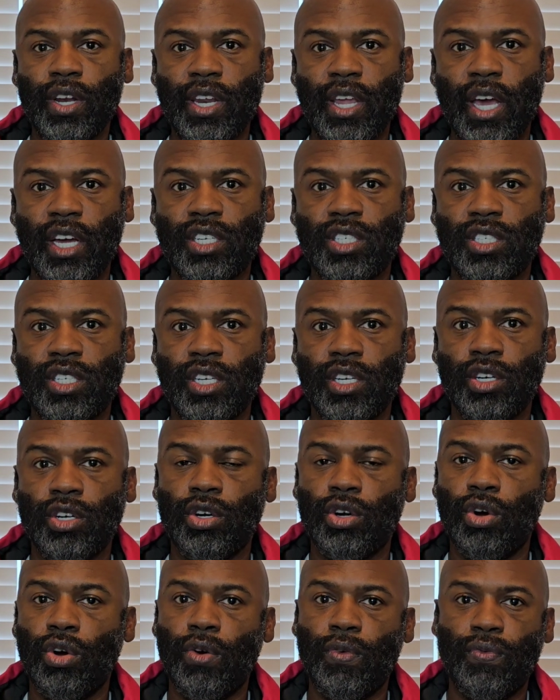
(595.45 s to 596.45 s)
next
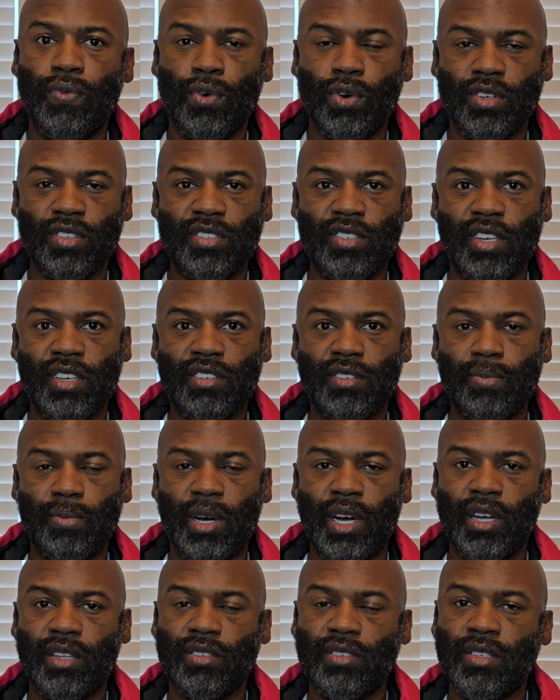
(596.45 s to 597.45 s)
year or for 6
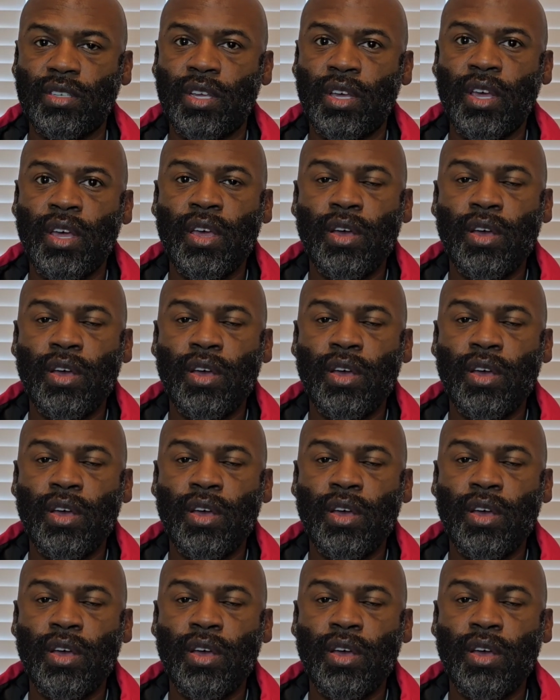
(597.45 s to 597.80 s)
months.